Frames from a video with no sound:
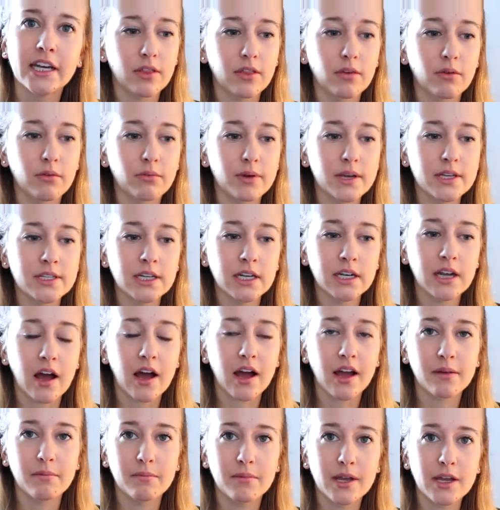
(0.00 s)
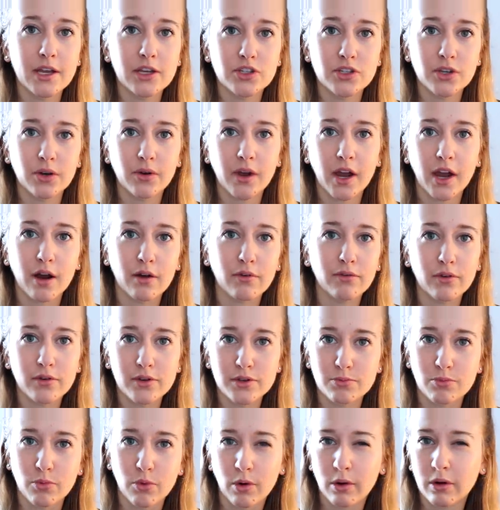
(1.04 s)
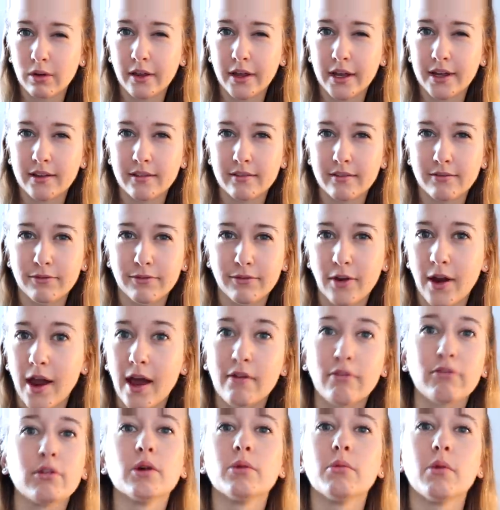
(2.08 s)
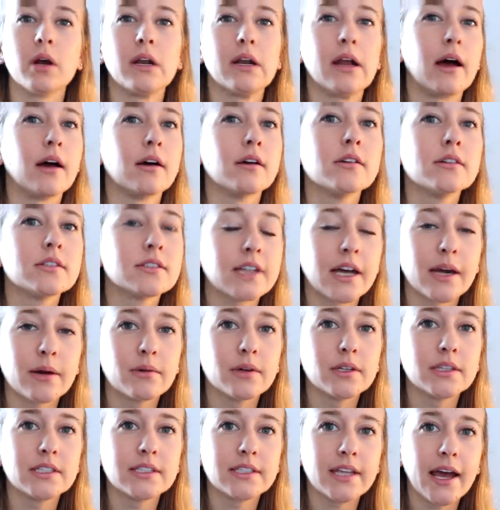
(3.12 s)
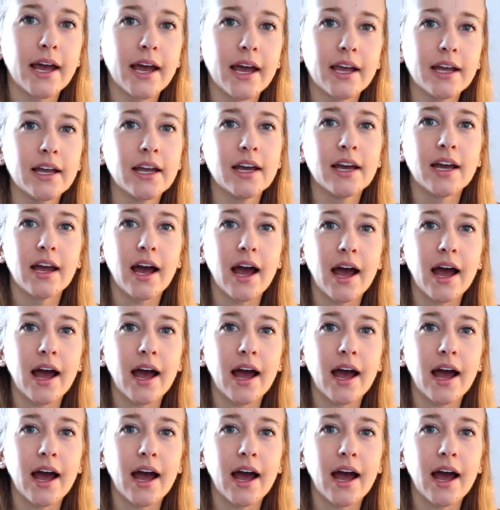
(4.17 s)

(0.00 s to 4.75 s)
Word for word: The reason I'm being so careful is more like for everyone else, I would say.